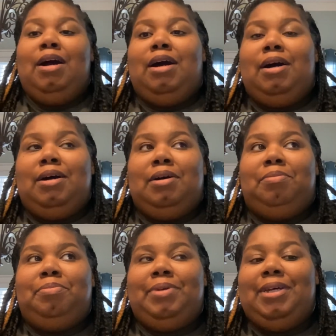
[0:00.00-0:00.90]

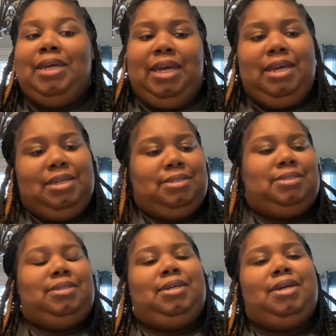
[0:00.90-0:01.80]
Um,
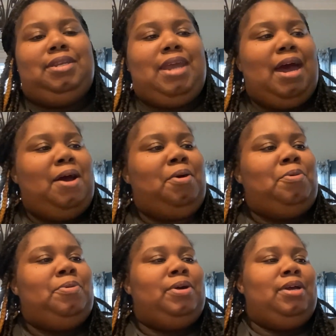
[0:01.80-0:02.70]
it's
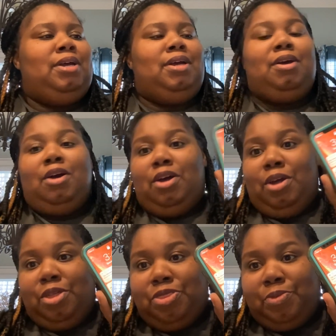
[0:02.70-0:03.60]
now
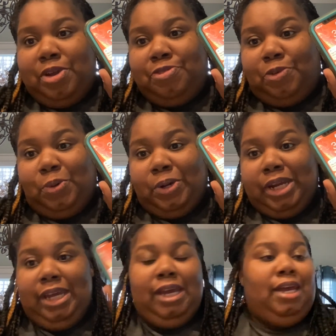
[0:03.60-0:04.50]

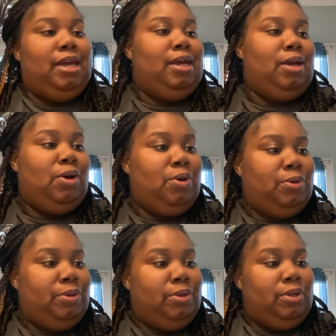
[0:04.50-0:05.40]
3.40
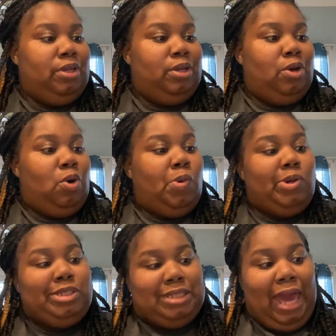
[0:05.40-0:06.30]

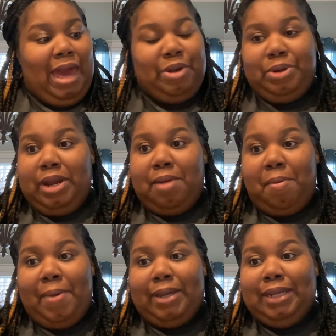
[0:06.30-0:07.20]
on Saturday and I'm
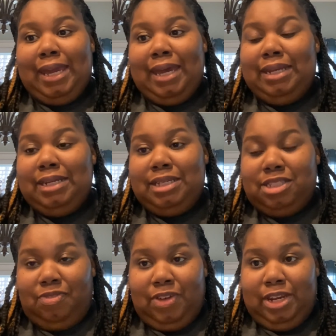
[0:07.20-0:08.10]
about to edit
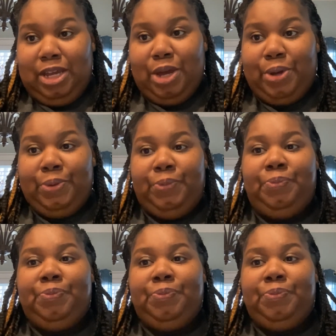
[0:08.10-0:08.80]
this video.